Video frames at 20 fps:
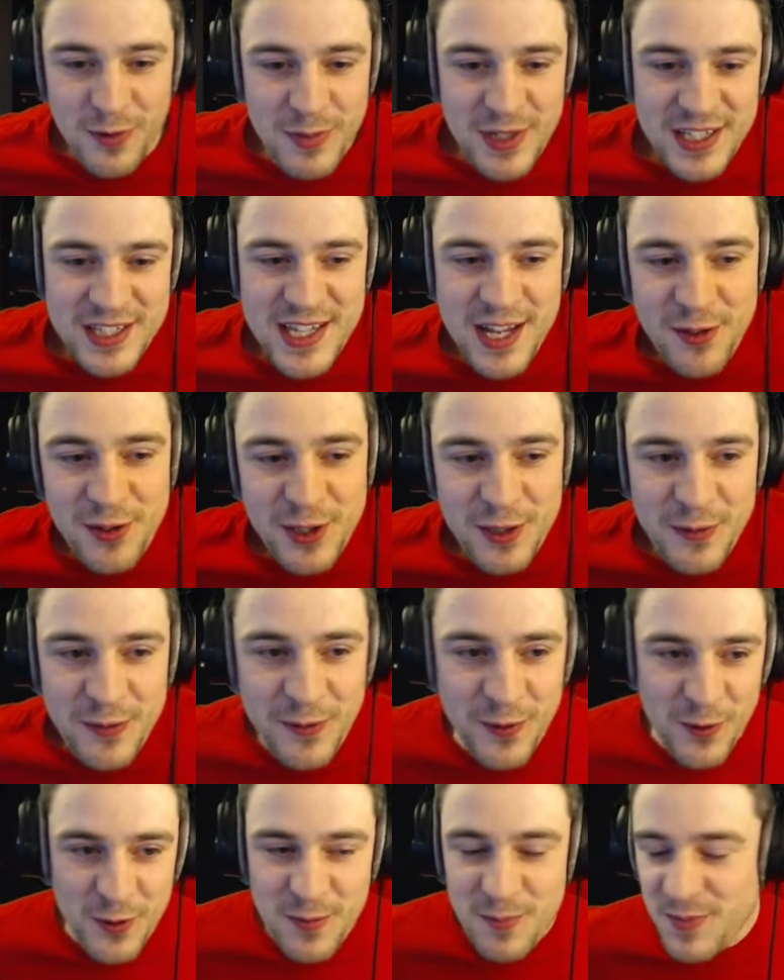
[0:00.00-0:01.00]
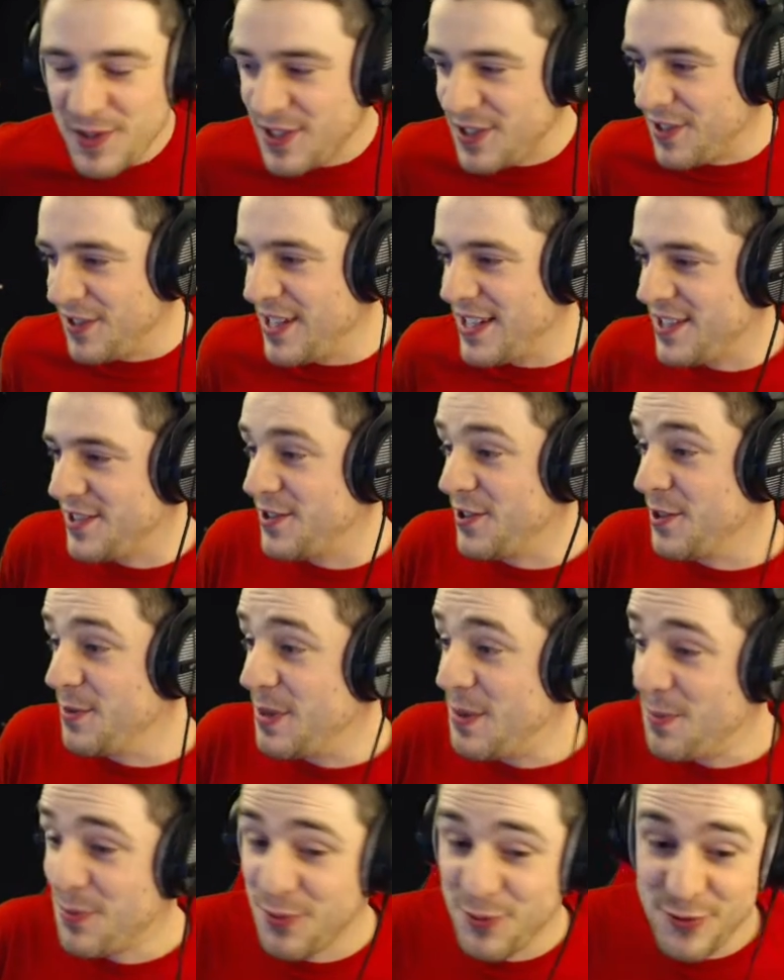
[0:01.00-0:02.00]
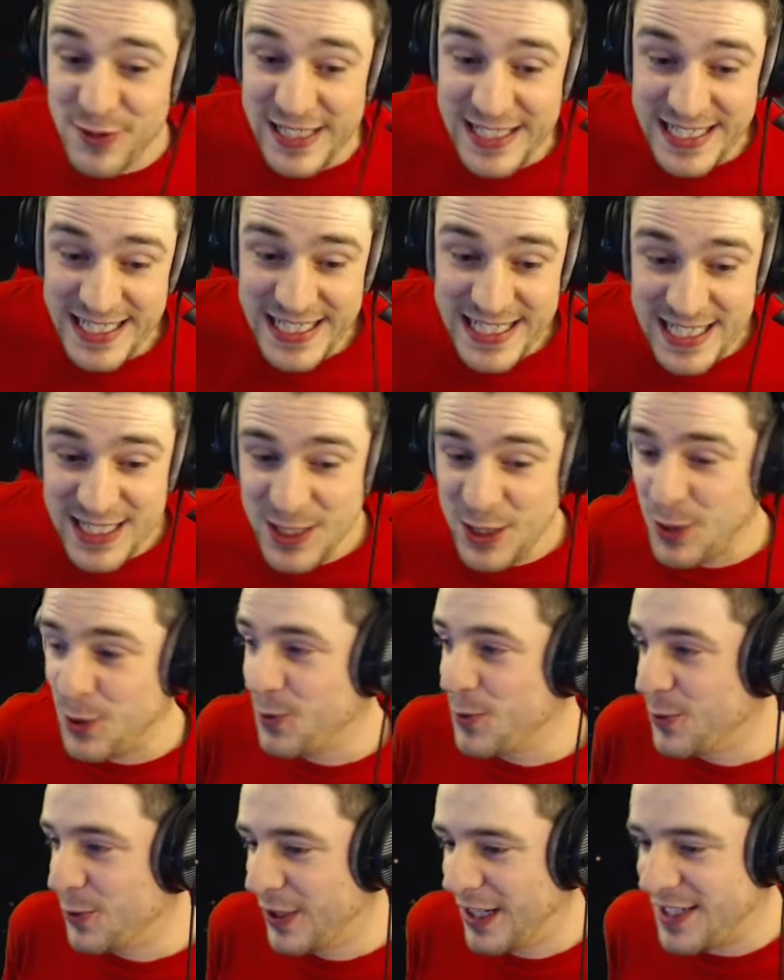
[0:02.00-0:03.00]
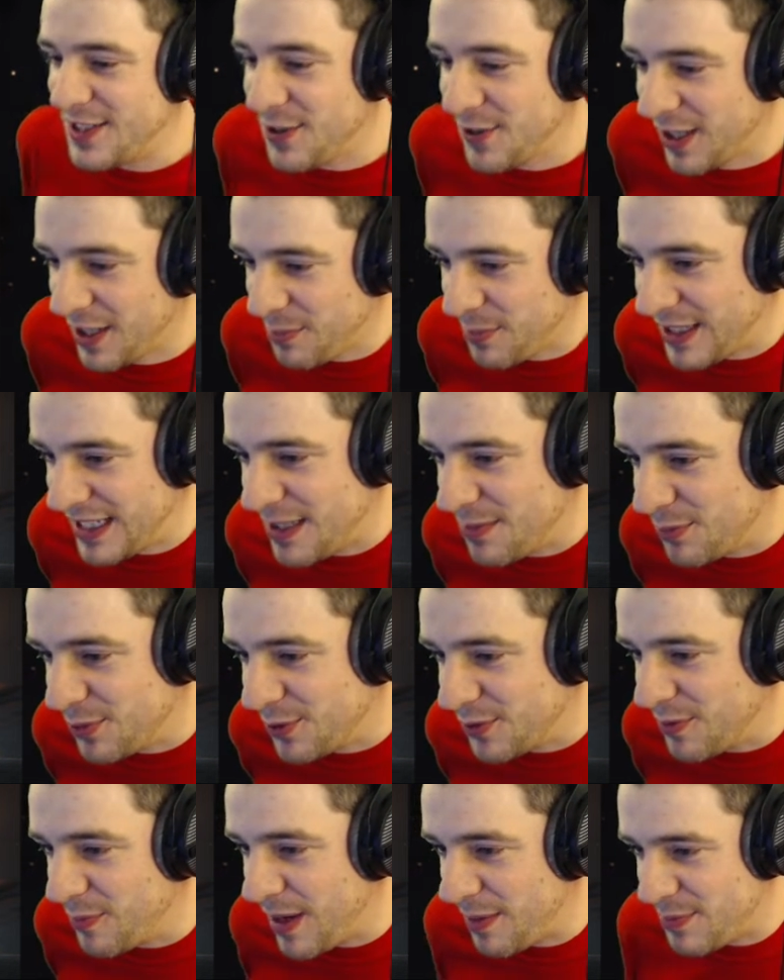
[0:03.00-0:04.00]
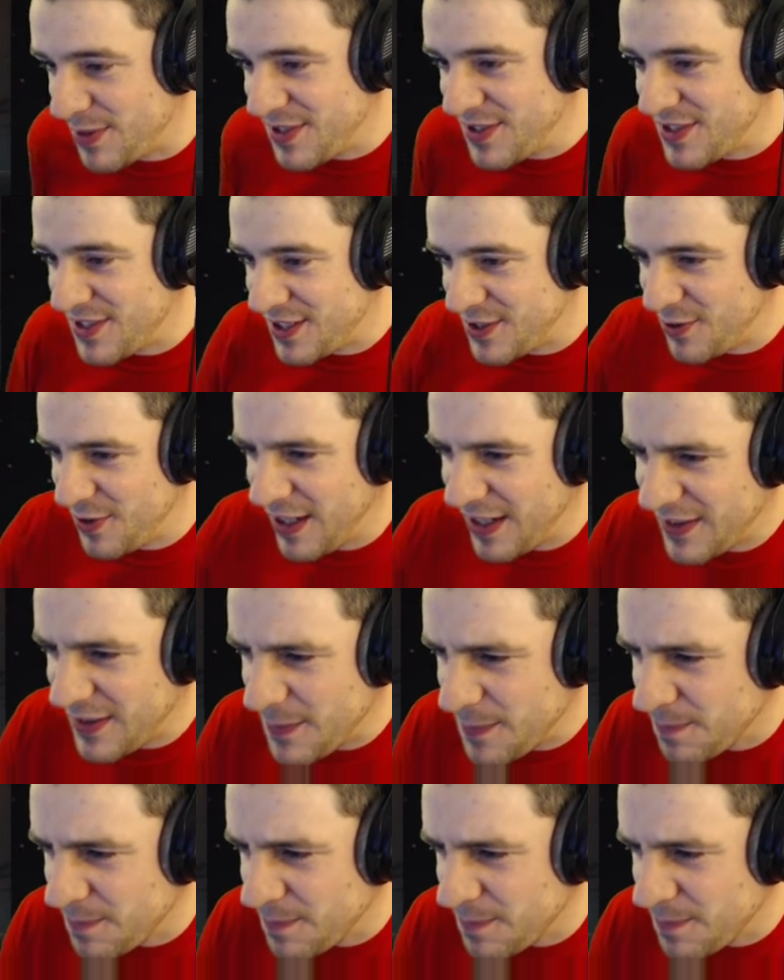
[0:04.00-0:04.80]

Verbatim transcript: It's now confirmed, so that's going to be pretty cool. I do like my gimbaled weapons. I do like them.